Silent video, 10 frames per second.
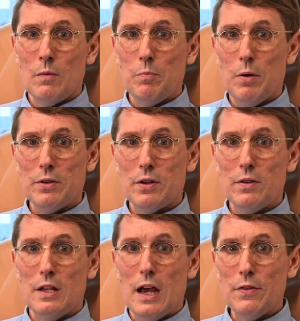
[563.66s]
But
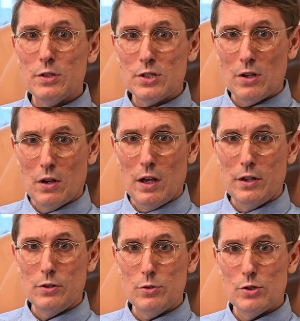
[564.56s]
the other
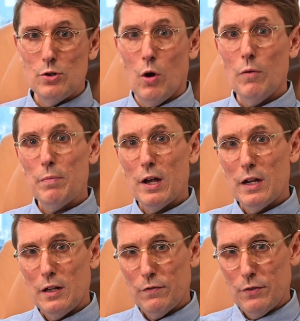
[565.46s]
side, who's not
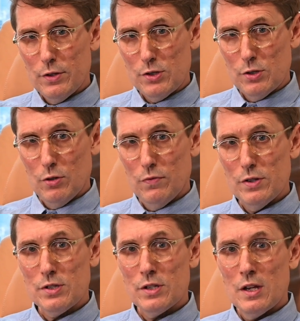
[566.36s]
paying for the
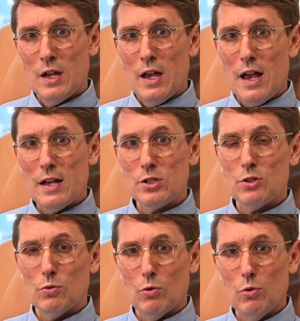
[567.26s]
service, has
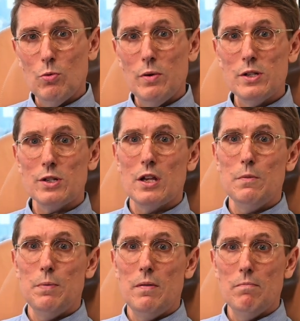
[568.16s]
to always
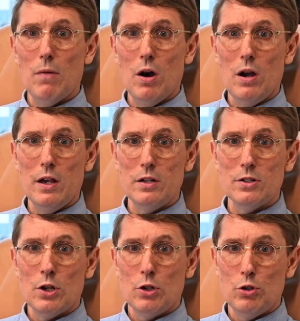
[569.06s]
keep in mind
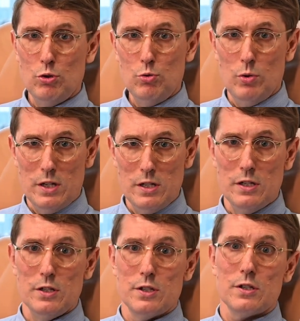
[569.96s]
who
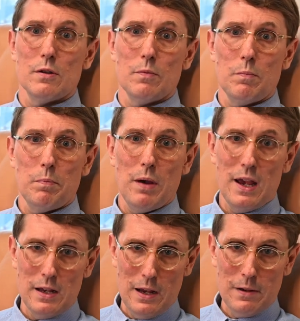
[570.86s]
is
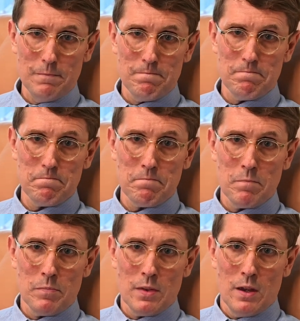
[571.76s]
paying.
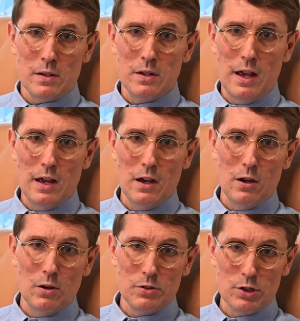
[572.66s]

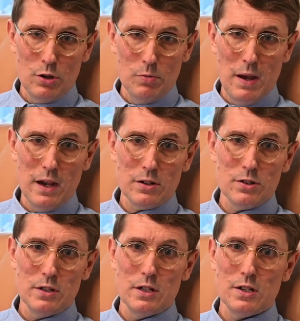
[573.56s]
Now, to go back to
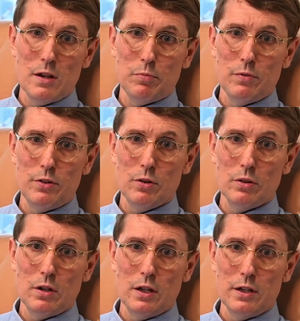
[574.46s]
the example of the
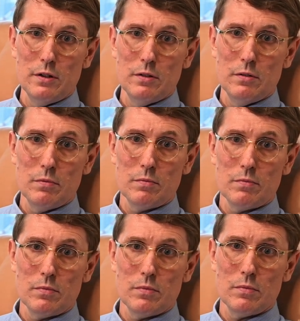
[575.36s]
online
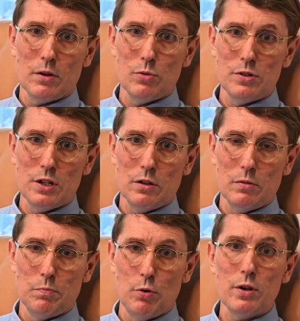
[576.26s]
hotel
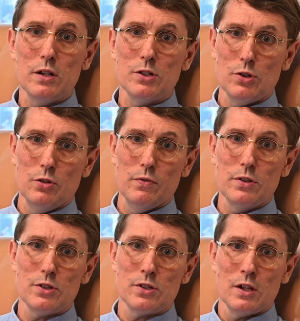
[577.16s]
booking
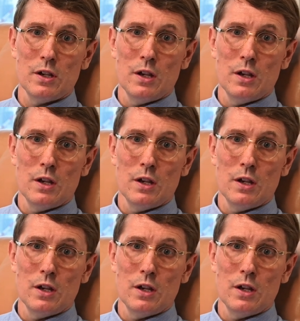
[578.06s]
service.